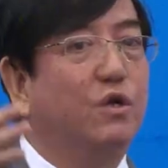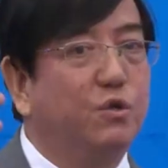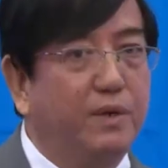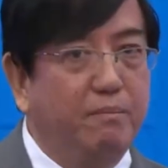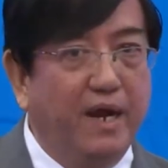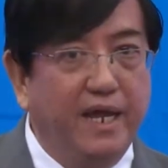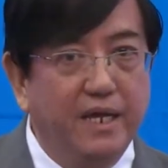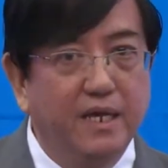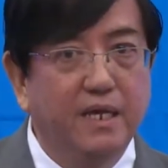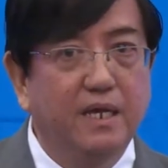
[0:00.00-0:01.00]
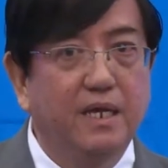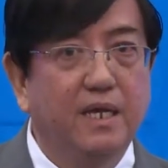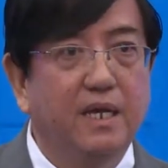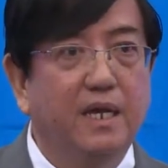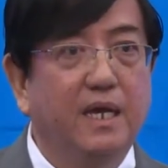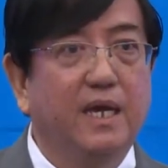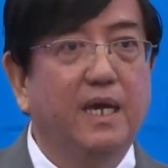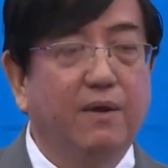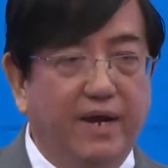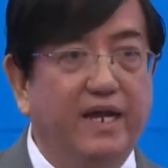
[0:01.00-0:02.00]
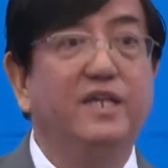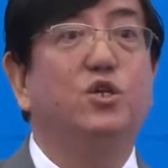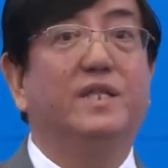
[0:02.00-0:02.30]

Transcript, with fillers: dream, right? Right, this is your